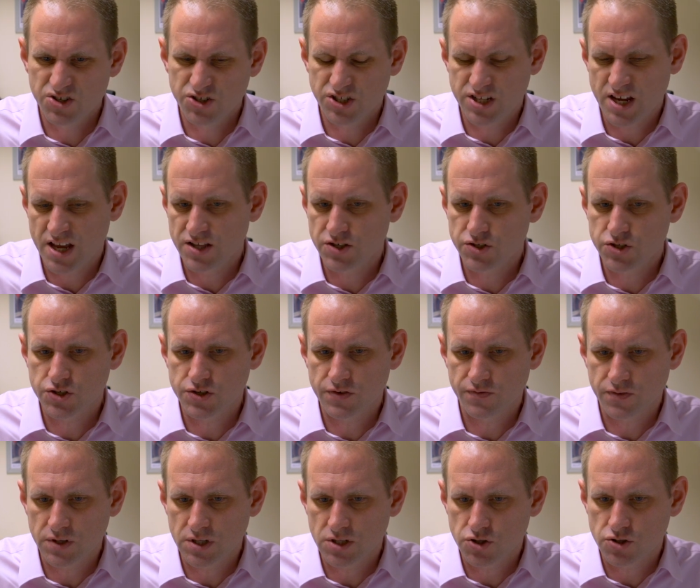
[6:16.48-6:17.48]
tends to
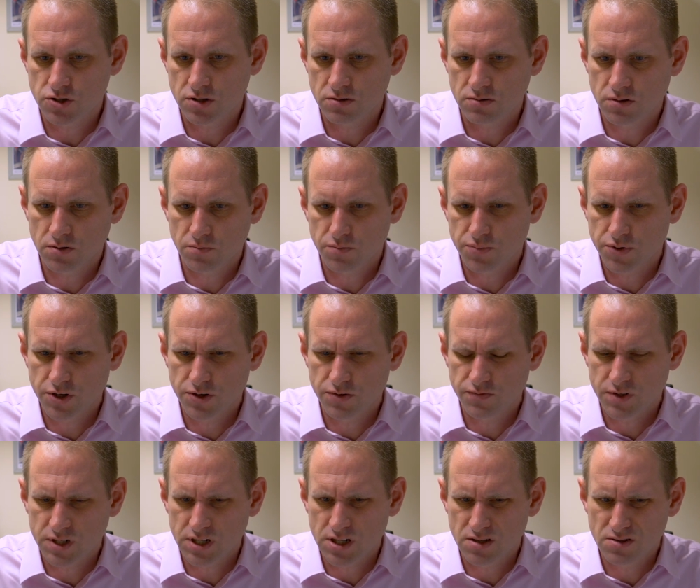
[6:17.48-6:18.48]
feature on Pro
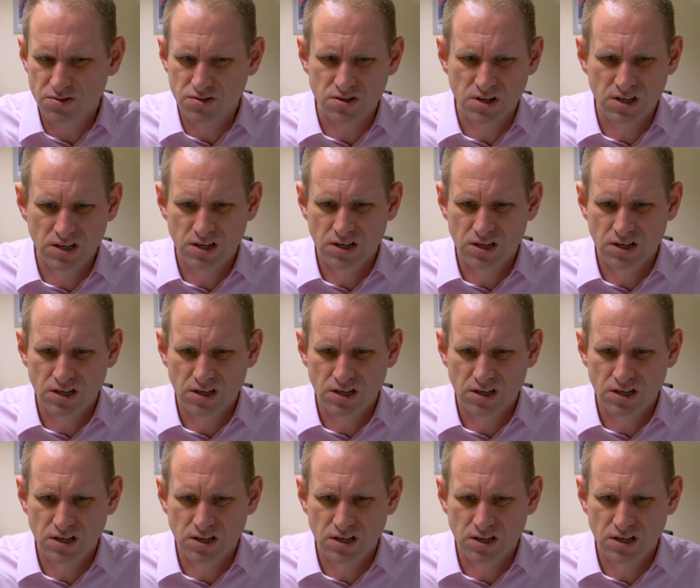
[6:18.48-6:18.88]
videos.